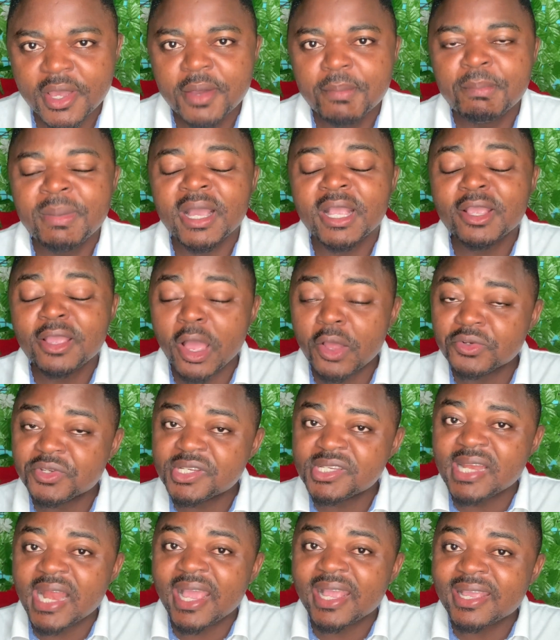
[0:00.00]
But
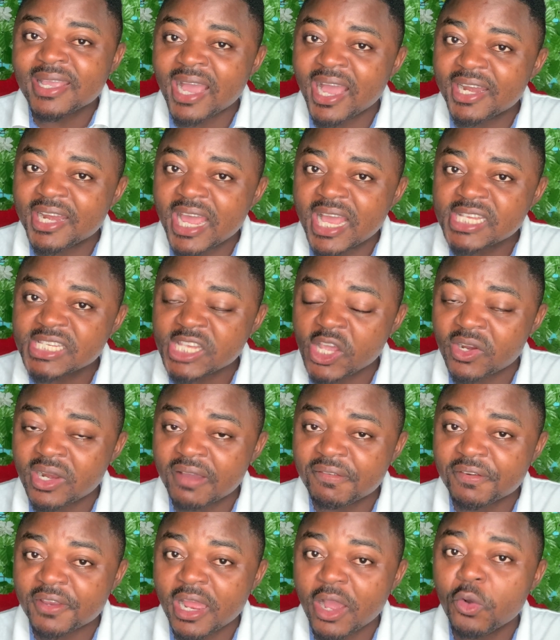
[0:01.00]
countries like Ghana and South
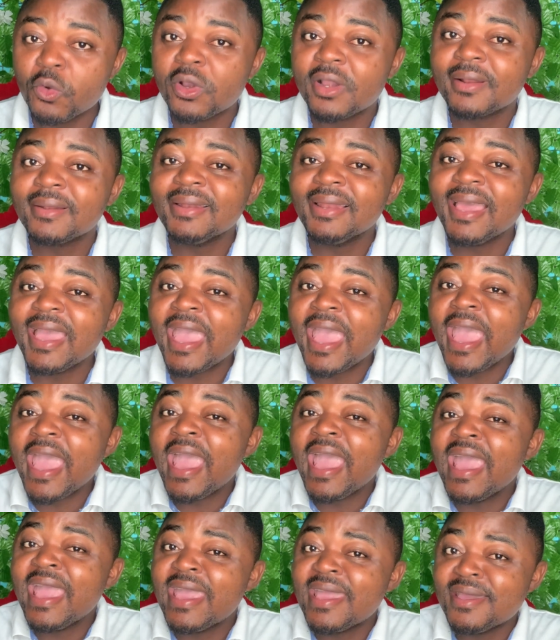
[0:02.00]
Africa who
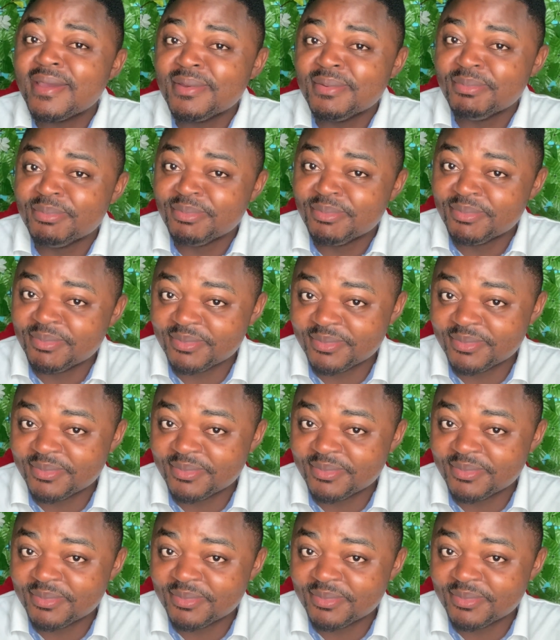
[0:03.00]
claim,